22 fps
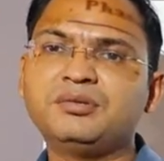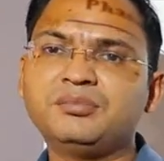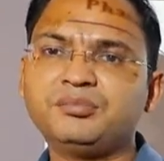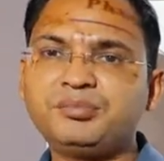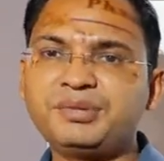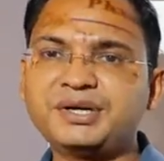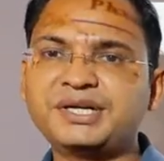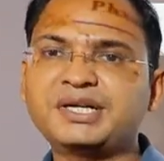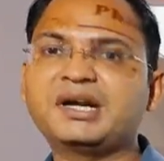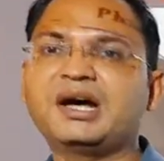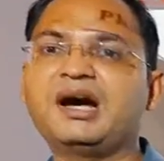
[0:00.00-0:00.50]

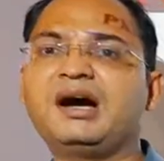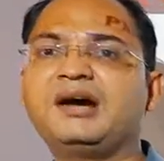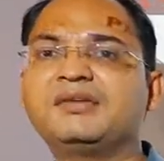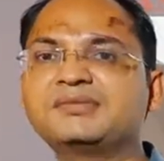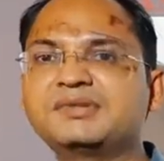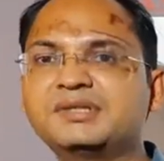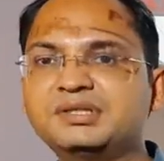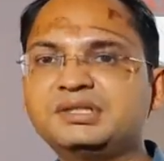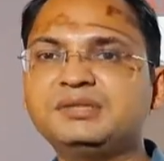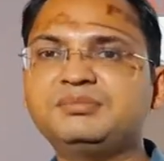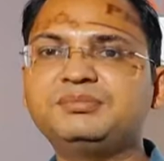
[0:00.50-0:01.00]
But
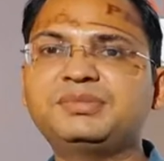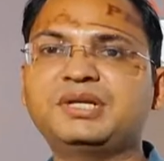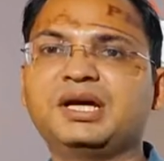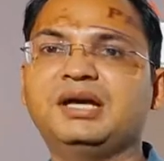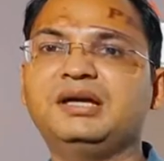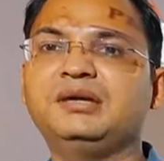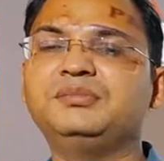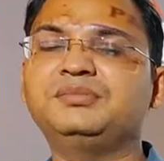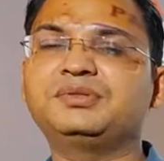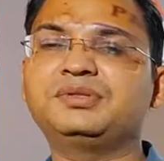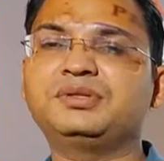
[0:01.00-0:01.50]
after some
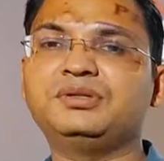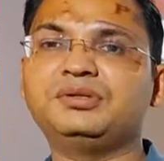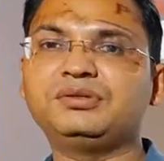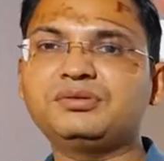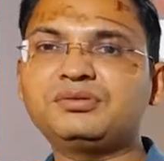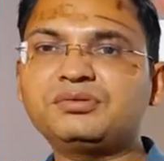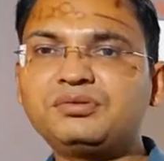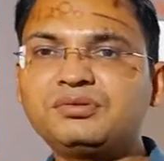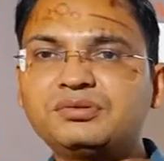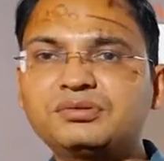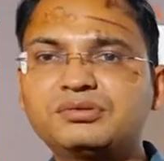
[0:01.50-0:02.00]
times,
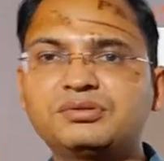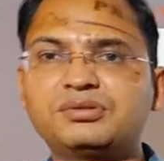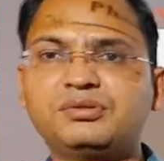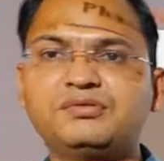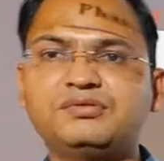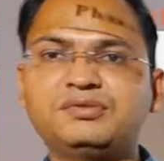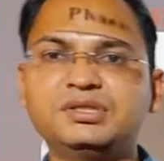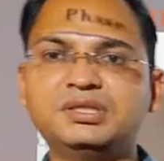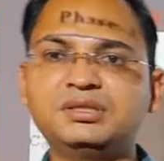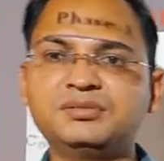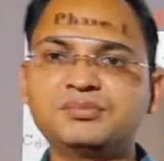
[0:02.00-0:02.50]
due course
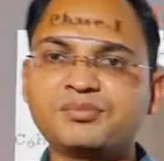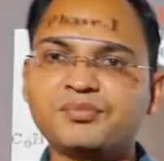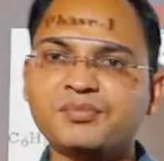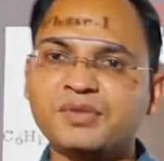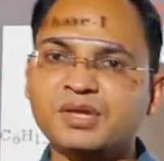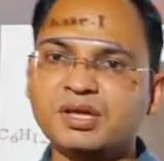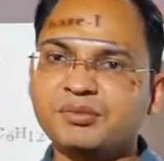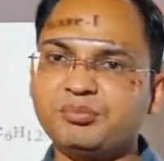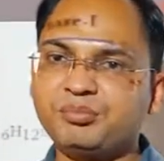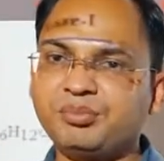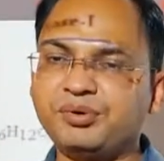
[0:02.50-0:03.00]
of the
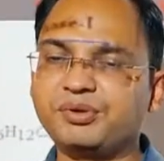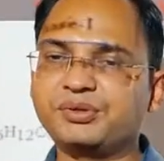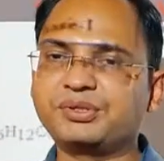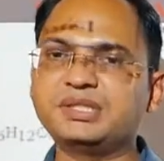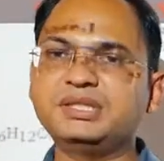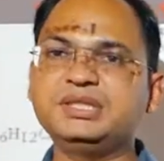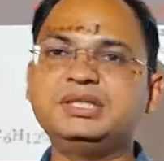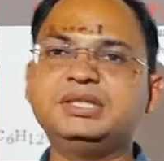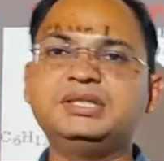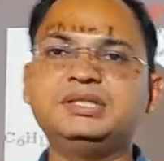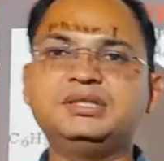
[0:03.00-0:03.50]

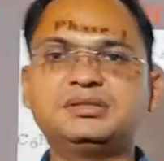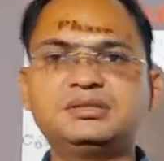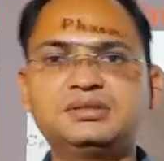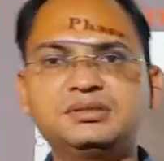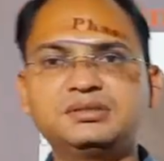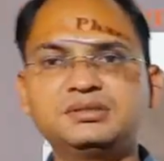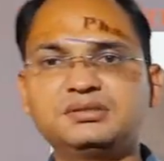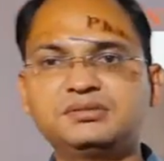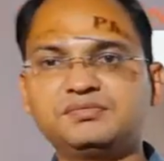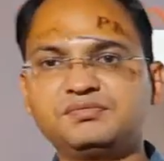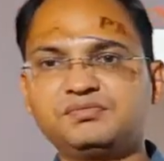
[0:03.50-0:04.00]
body
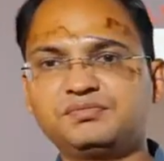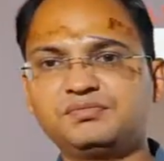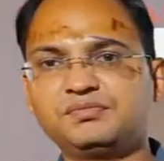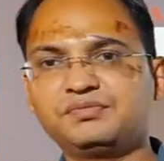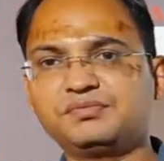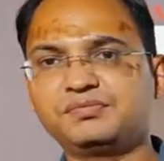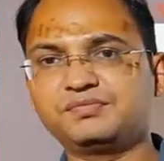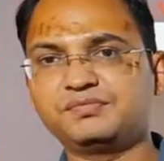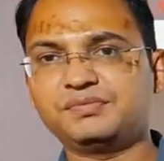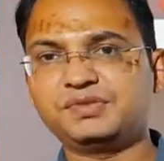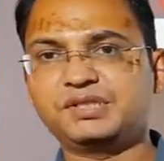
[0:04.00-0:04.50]
heat,
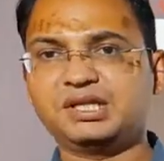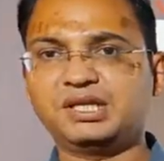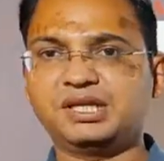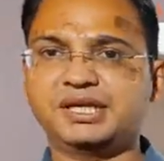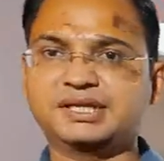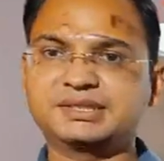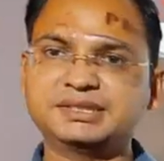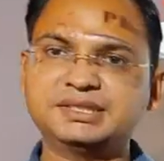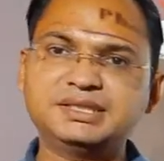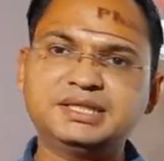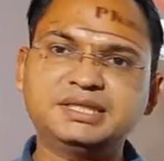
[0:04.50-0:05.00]
the
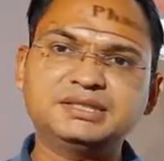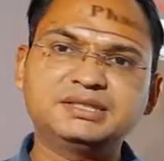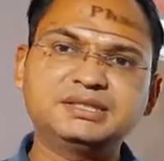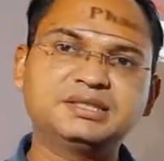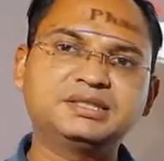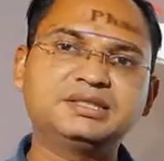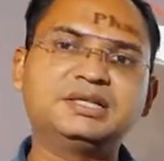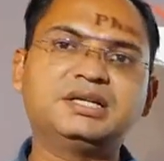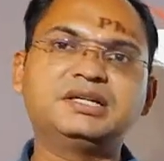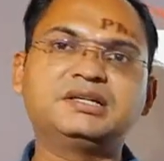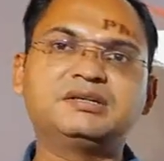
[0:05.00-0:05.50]
lactic
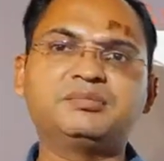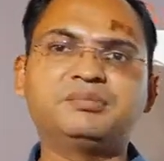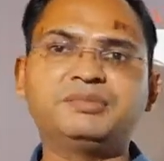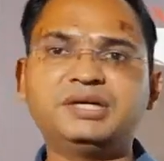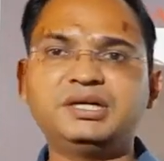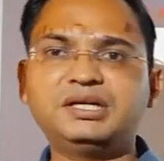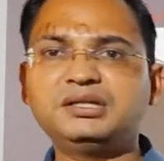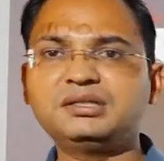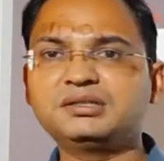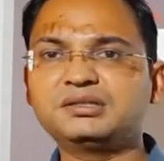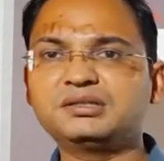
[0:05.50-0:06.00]
acid get melt